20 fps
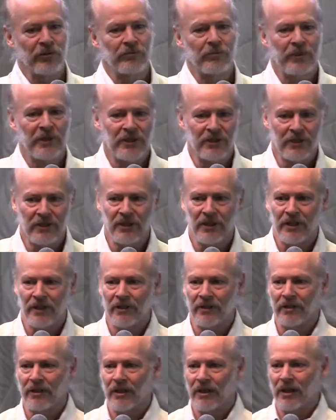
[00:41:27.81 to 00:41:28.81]
of being
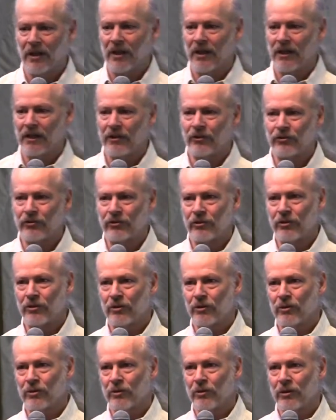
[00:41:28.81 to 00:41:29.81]
together is
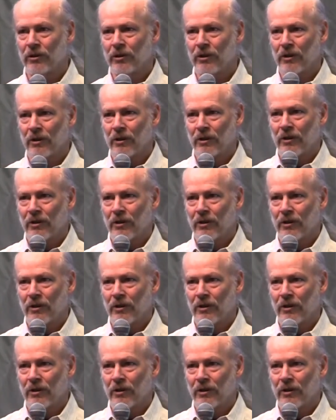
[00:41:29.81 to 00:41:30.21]
to